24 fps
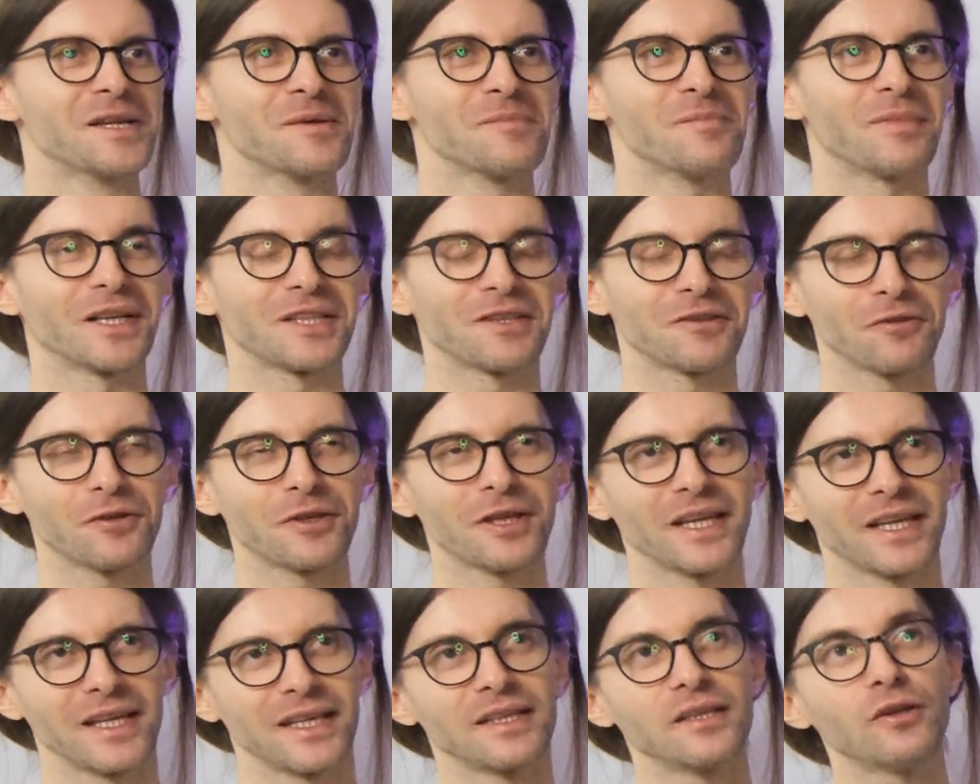But
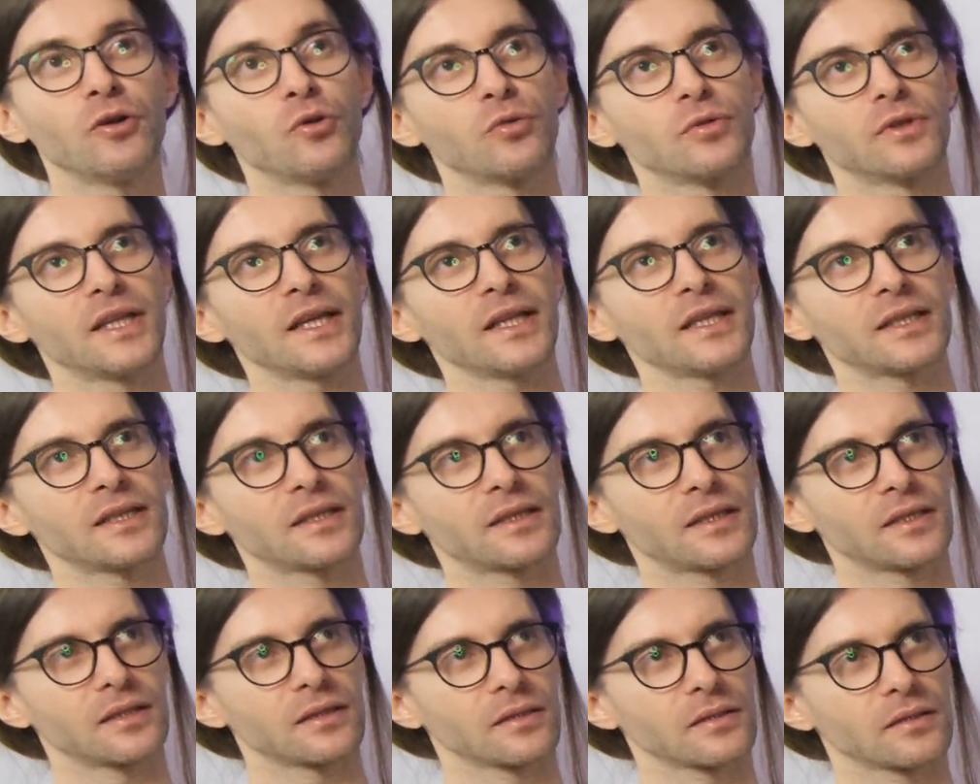
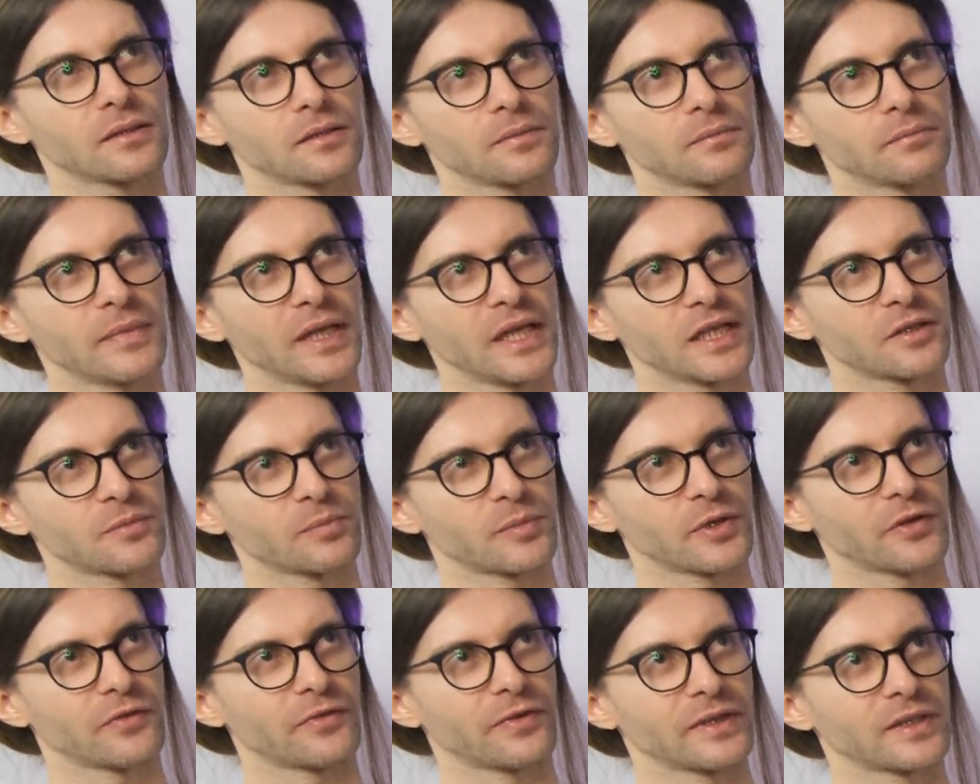that makes
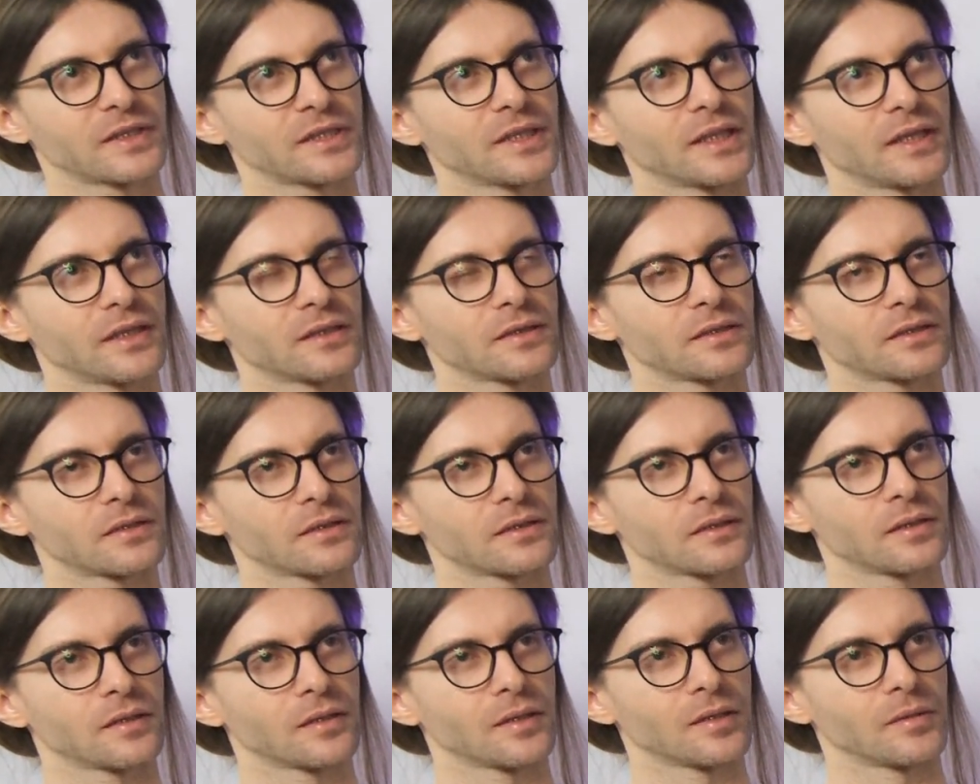perfect sense,